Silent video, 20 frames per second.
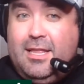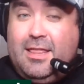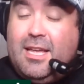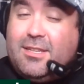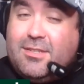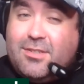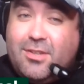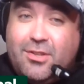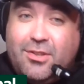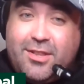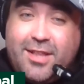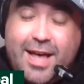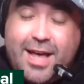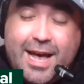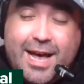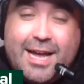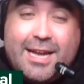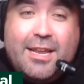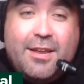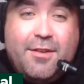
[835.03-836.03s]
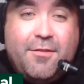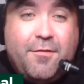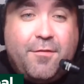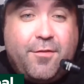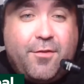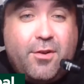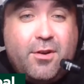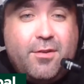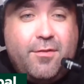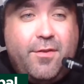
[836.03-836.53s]
that's a lot in
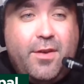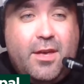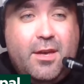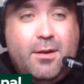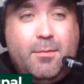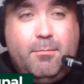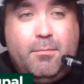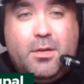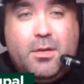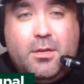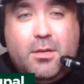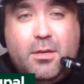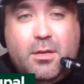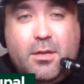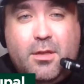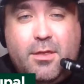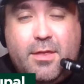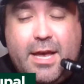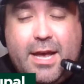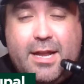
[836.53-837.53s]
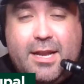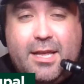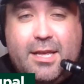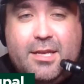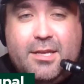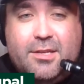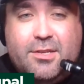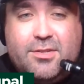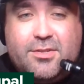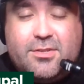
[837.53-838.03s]
front of him that
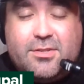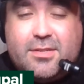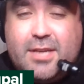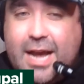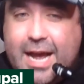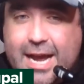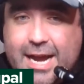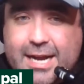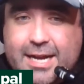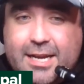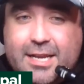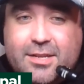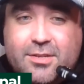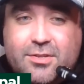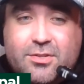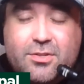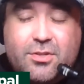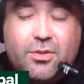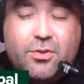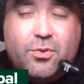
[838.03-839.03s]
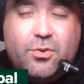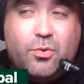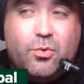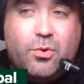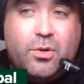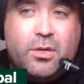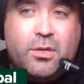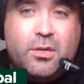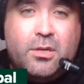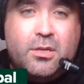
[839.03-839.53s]
is tied
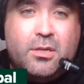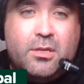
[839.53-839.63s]
into